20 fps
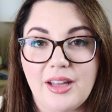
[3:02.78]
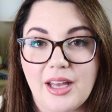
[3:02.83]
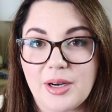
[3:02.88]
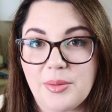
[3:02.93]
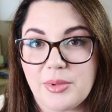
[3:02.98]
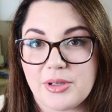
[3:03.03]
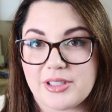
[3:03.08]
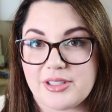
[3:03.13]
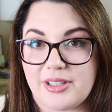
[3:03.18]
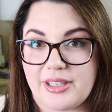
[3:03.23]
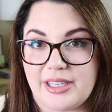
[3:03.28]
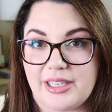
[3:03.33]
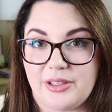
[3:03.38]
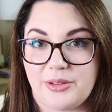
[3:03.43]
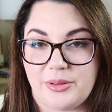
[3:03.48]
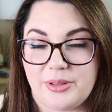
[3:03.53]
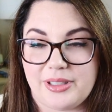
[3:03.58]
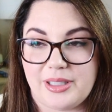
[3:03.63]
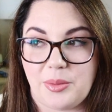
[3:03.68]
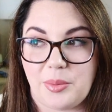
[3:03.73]
lot of books on
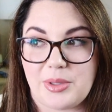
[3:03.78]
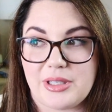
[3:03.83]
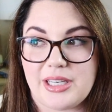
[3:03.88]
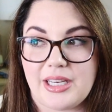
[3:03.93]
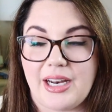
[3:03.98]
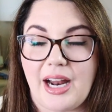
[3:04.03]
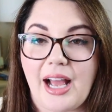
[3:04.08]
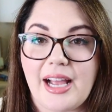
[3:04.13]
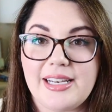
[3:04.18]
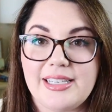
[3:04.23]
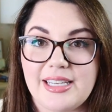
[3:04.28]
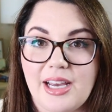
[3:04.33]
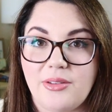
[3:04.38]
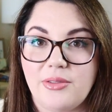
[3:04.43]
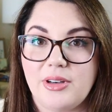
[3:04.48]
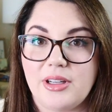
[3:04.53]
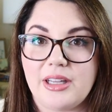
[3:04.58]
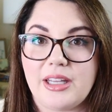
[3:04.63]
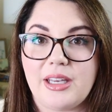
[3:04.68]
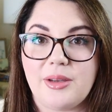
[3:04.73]
Kindle Unlimited. I
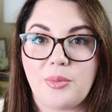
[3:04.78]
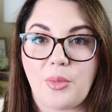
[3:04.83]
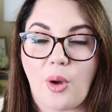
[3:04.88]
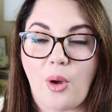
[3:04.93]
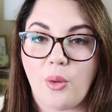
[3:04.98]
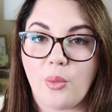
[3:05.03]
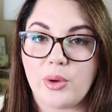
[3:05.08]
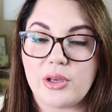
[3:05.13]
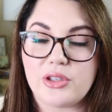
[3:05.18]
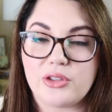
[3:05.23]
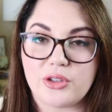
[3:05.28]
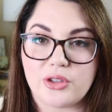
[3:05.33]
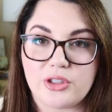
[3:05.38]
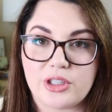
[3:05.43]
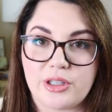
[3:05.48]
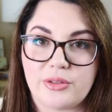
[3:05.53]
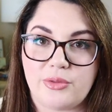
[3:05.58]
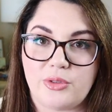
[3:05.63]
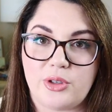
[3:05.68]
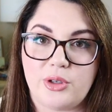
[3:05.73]
definitely am always
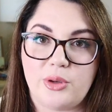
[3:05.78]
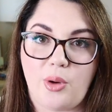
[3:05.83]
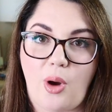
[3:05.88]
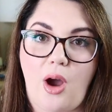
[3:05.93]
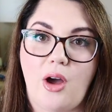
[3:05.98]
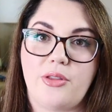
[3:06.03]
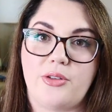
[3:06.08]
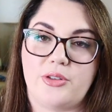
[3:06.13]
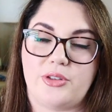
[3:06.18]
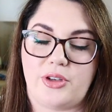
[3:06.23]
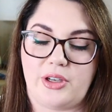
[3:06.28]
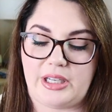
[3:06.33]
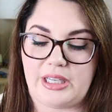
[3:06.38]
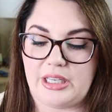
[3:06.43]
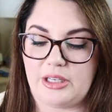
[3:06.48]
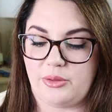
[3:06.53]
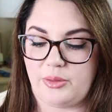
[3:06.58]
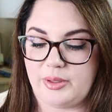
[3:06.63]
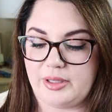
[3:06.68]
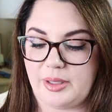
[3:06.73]
searching for new authors on
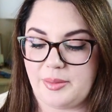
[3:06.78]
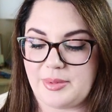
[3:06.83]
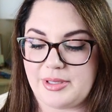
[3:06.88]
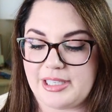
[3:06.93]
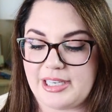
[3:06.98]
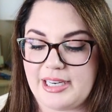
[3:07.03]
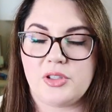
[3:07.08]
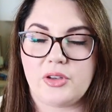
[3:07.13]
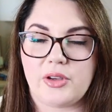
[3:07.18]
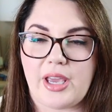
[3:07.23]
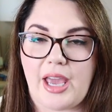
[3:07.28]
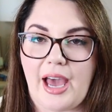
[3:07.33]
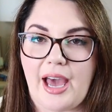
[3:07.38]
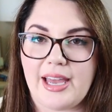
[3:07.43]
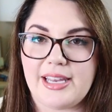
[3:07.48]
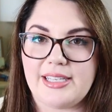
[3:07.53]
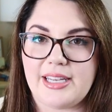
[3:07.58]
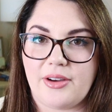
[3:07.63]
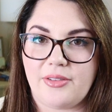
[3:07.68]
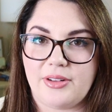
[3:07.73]
Kindle Unlimited. So yeah,
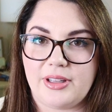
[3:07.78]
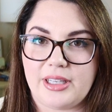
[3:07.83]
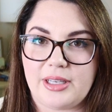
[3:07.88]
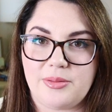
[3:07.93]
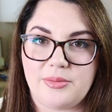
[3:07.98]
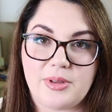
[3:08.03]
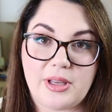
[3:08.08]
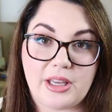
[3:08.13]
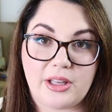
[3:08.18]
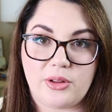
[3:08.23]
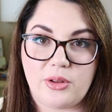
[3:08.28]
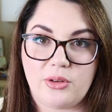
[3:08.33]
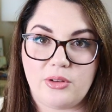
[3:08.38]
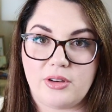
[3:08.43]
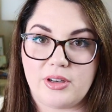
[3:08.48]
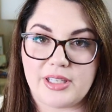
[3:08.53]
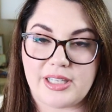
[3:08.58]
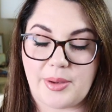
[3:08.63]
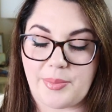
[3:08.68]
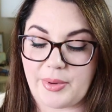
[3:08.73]
I definitely included
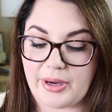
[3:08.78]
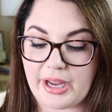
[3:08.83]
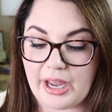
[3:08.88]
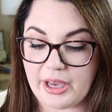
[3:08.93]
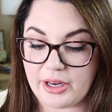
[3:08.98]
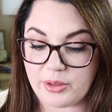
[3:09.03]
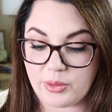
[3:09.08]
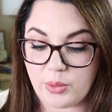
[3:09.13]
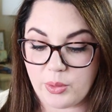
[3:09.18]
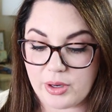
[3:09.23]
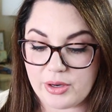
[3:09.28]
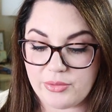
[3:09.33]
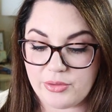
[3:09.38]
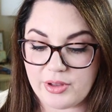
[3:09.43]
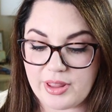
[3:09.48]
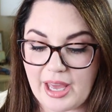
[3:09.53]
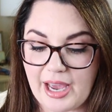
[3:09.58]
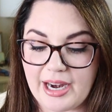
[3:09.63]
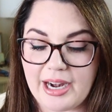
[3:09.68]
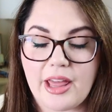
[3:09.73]
a separate category for
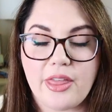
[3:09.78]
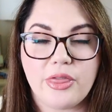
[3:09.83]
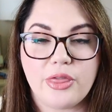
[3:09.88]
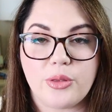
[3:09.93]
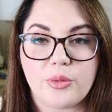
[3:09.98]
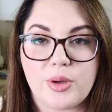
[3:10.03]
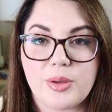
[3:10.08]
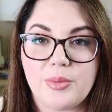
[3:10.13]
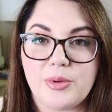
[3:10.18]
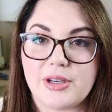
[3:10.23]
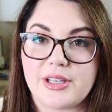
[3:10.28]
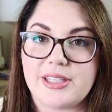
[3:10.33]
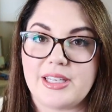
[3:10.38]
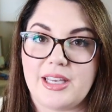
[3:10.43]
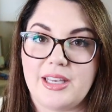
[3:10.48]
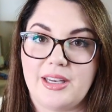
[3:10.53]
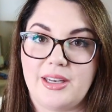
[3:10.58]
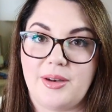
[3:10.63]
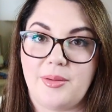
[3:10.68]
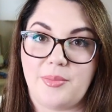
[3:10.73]
that, and three books
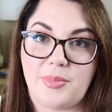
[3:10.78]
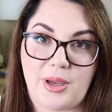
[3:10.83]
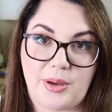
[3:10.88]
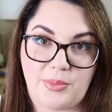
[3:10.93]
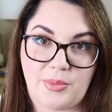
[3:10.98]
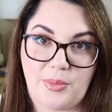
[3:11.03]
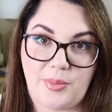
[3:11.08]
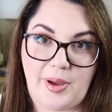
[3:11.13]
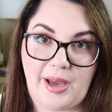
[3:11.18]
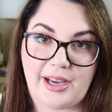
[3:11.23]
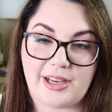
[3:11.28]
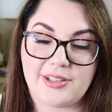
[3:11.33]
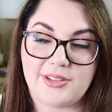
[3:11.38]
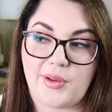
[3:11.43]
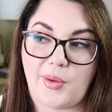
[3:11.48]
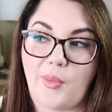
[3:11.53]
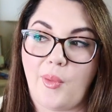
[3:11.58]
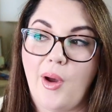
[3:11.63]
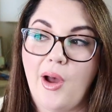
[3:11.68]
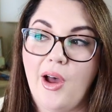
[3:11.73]
in paperback.
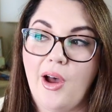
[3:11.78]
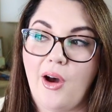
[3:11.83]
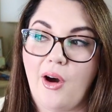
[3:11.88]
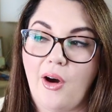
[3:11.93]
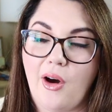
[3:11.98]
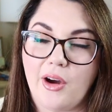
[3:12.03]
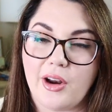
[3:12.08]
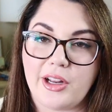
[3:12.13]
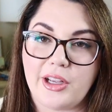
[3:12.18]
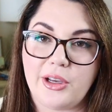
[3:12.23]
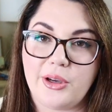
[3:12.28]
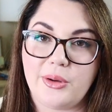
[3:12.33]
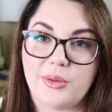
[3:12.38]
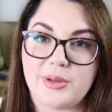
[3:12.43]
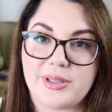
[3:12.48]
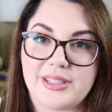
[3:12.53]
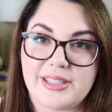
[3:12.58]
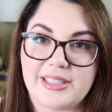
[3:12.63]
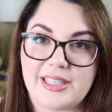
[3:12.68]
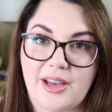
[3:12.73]
So audio
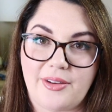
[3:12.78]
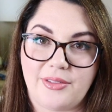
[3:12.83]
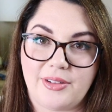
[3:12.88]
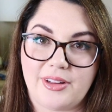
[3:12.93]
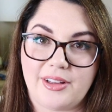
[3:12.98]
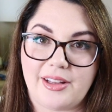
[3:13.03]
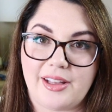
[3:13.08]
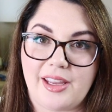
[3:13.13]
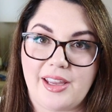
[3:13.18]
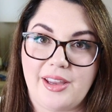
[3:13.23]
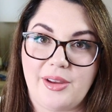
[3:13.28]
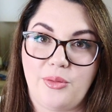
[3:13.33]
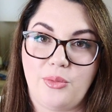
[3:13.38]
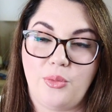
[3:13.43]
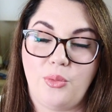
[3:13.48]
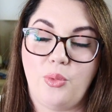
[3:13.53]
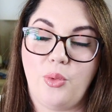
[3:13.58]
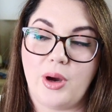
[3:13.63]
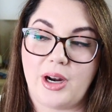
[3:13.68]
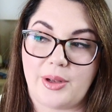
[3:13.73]
was definitely
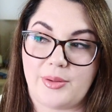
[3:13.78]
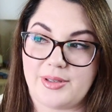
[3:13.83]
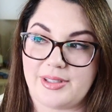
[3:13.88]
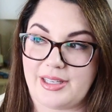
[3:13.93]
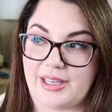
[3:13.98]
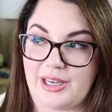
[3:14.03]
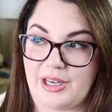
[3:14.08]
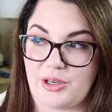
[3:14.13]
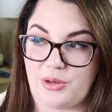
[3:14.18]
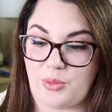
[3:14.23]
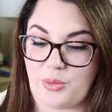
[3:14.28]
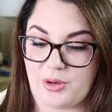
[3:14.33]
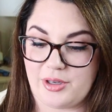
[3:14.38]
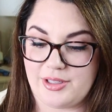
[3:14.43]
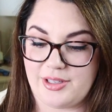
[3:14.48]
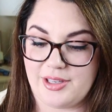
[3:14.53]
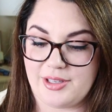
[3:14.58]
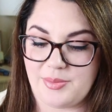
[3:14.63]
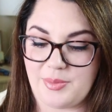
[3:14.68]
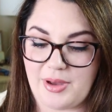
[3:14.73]
what I was leaning
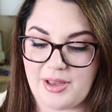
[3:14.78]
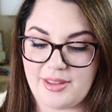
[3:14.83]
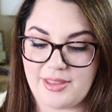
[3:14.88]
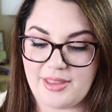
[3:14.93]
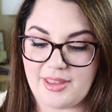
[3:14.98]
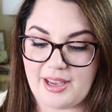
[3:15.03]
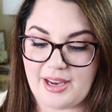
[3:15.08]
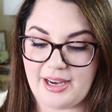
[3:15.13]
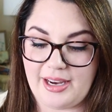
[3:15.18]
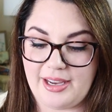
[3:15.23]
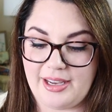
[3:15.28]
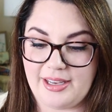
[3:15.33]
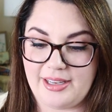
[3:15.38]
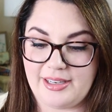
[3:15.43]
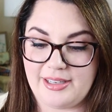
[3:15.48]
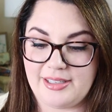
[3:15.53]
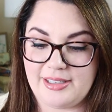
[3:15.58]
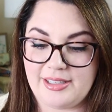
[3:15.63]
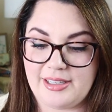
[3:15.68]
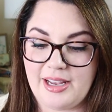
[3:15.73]
towards this month,
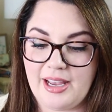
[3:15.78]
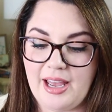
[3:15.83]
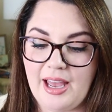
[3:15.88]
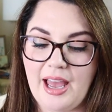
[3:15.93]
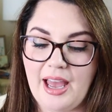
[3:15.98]
and